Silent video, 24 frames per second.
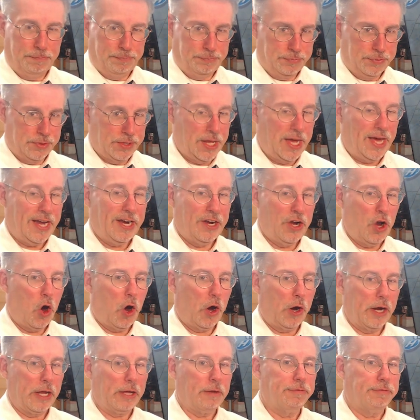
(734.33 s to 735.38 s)
Not an
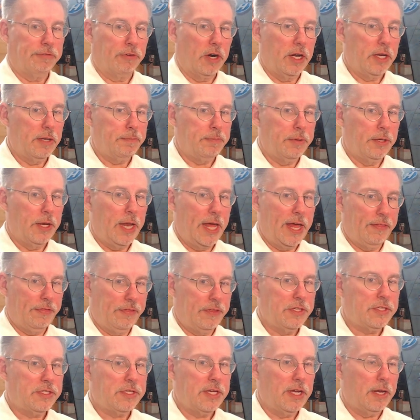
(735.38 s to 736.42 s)
Arctic front, but at
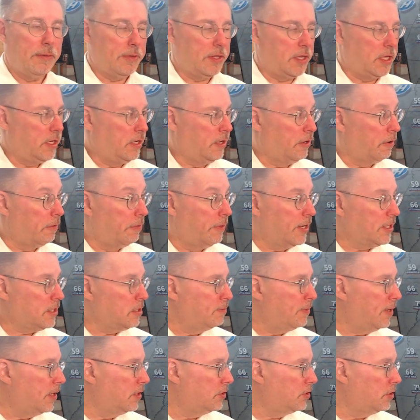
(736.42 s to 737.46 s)
this time of the year, that's
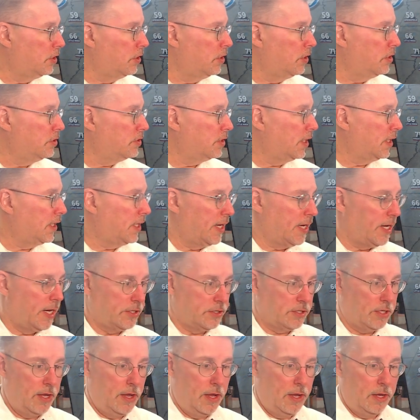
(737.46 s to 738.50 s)
about as good as it
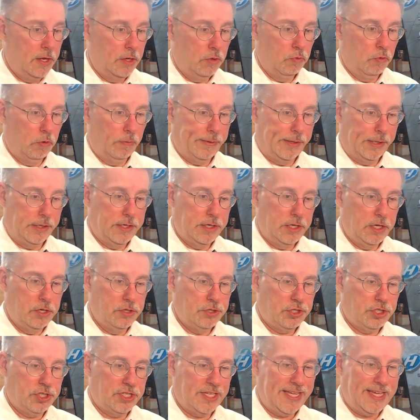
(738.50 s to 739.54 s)
gets. We'll be
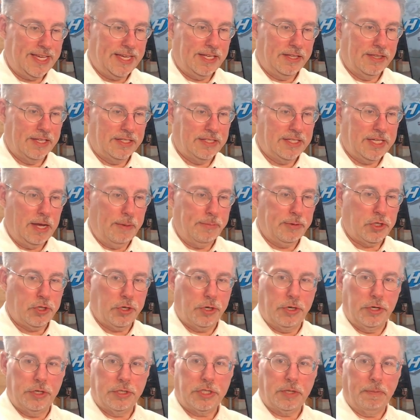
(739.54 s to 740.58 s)
seeing the
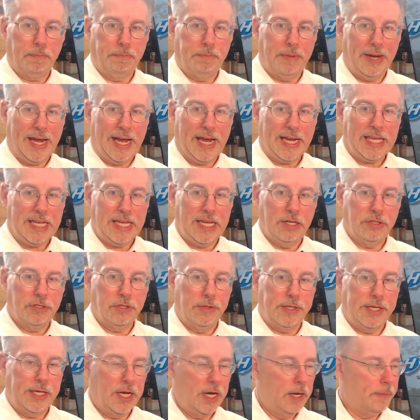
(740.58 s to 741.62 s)
temperatures back
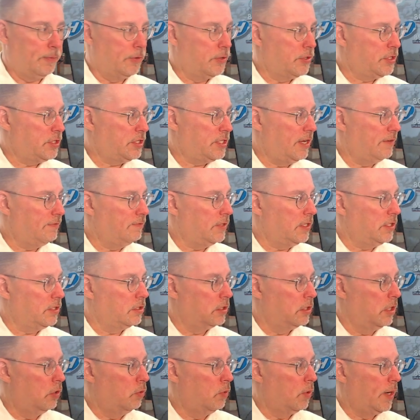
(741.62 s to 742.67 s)
into the upper 70s,
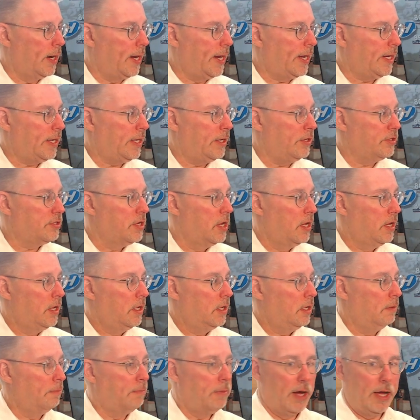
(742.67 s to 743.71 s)
lower 80s
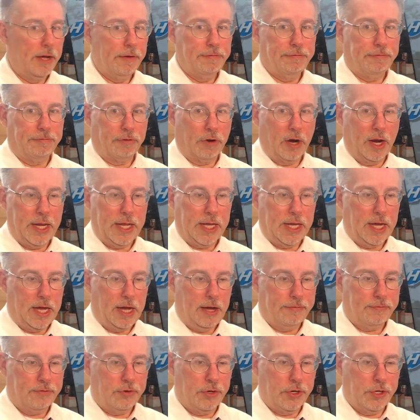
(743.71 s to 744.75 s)
by Friday
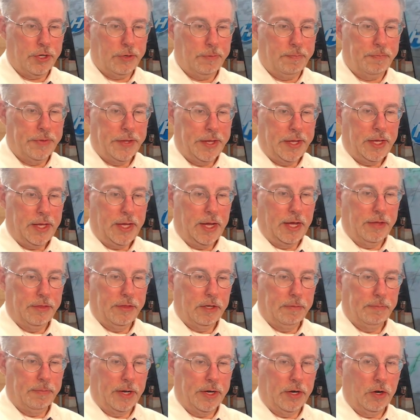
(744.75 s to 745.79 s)
afternoon, and
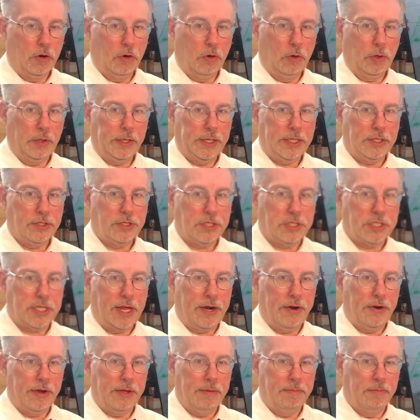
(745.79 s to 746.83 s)
then by early
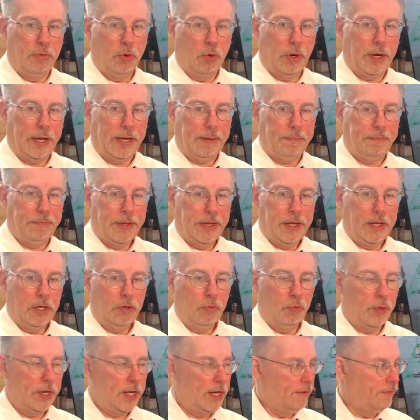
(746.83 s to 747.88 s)
Saturday morning,
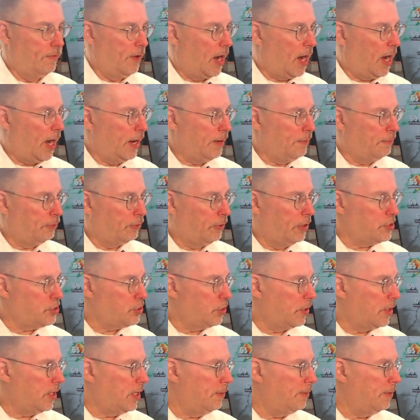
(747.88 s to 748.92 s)
we have high
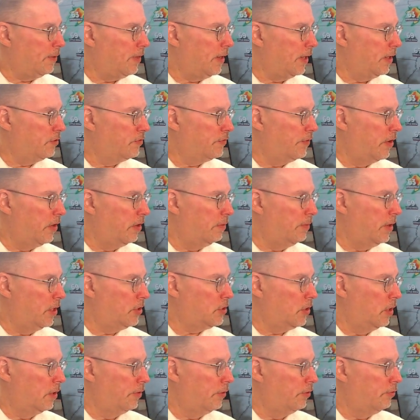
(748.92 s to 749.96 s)
pressure keeping things very
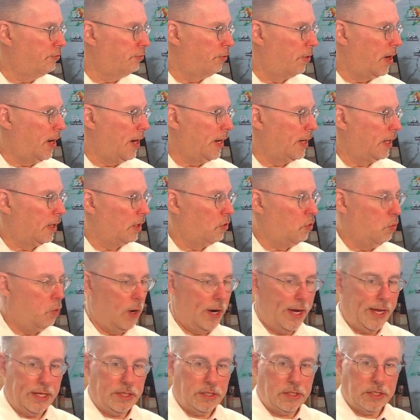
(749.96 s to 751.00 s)
much on the dry and
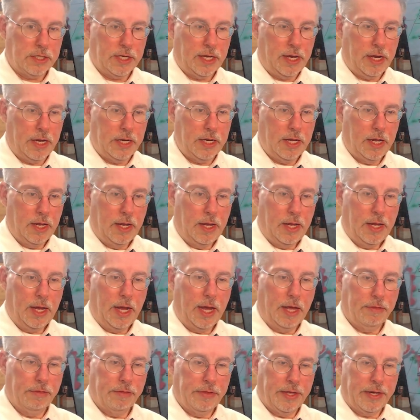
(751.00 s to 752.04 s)
quiet side.
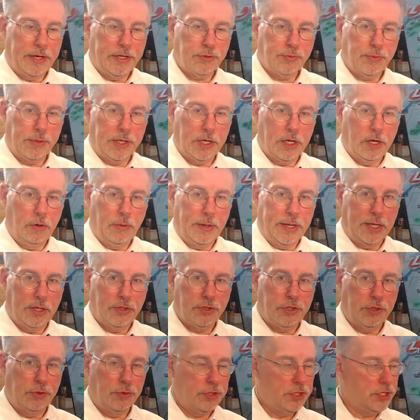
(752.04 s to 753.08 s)
And then as we go
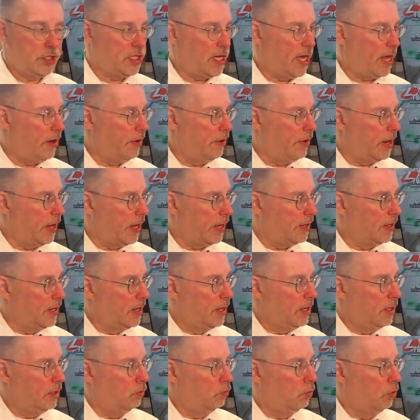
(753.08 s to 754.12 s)
into Saturday,
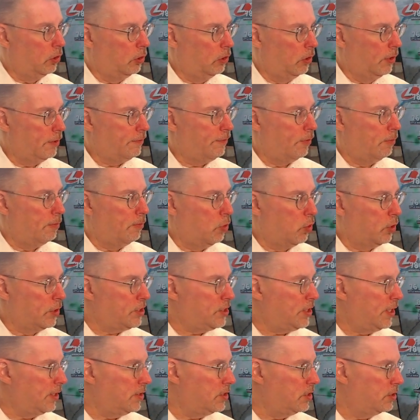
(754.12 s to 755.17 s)
we'll look for more
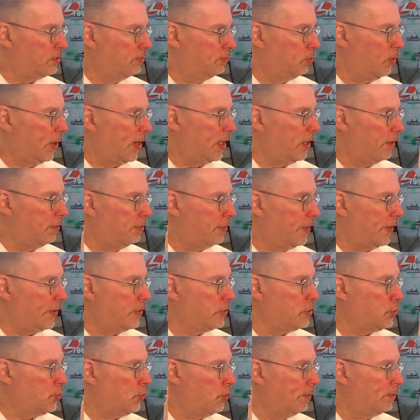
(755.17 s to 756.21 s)
chances of rain and
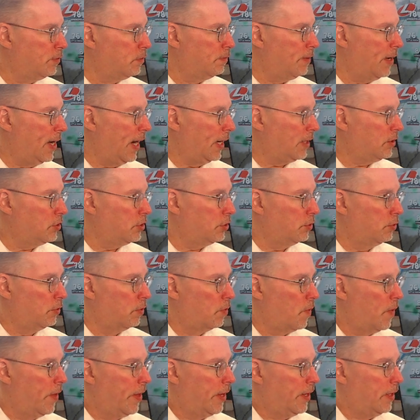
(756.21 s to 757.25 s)
thunderstorms back
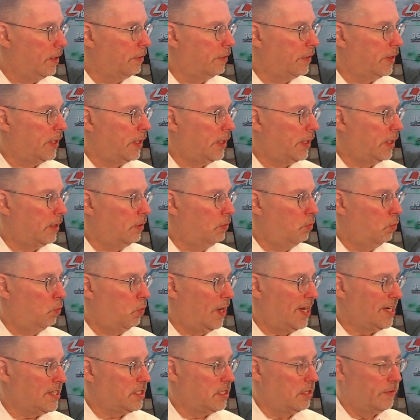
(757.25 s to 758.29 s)
to the
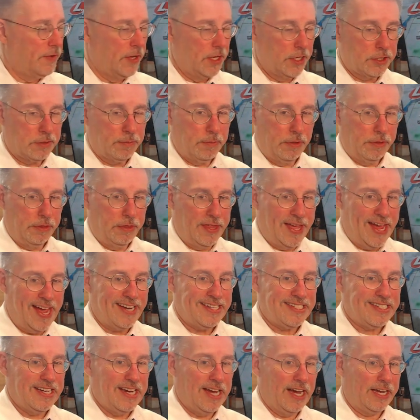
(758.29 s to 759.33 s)
west of us, but
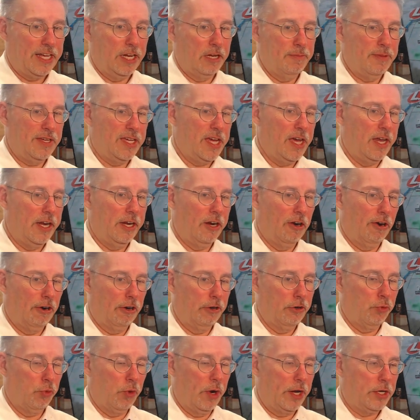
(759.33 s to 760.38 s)
that's not going to be heading
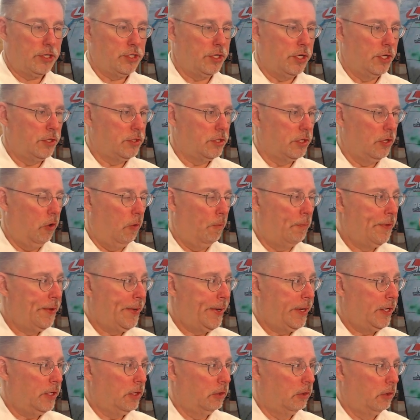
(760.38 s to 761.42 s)
our direction until
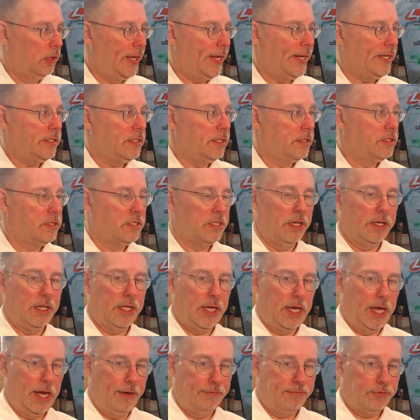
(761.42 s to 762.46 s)
late
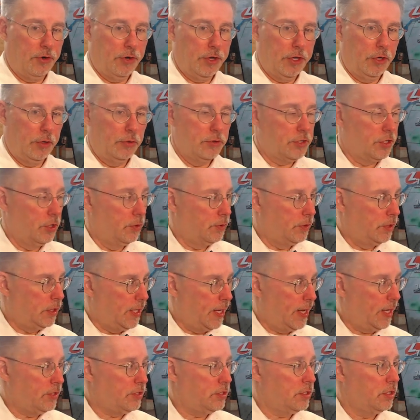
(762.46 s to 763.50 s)
Sunday afternoon. So
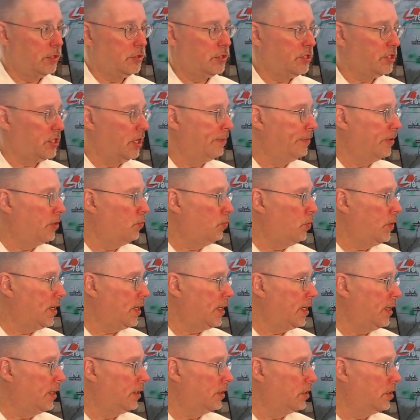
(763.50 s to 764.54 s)
yes, some of the
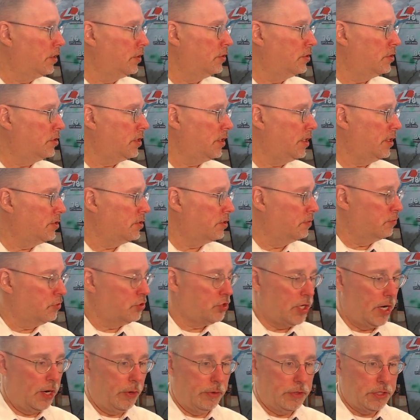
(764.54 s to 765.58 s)
weekend could see some
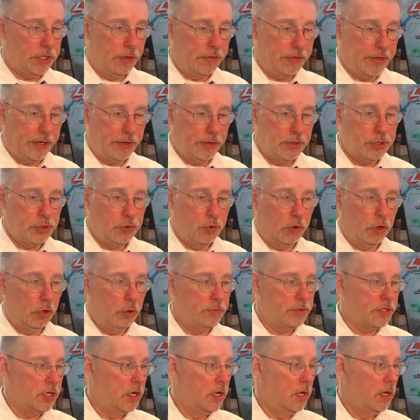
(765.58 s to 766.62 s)
showers and
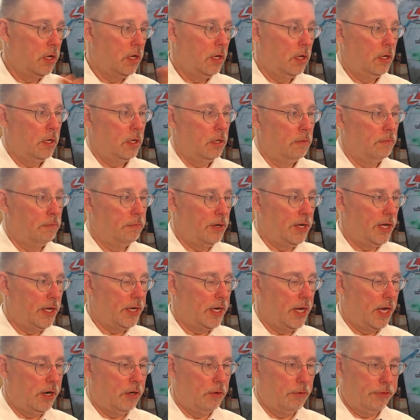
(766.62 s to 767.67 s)
thunderstorms,
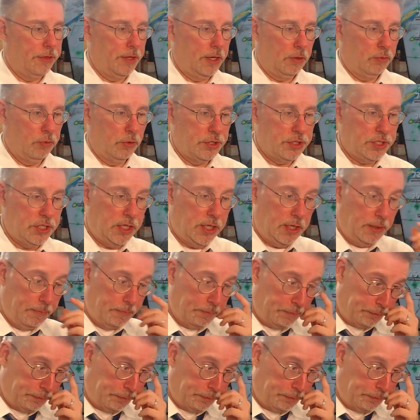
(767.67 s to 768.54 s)
but I don't think we're seeing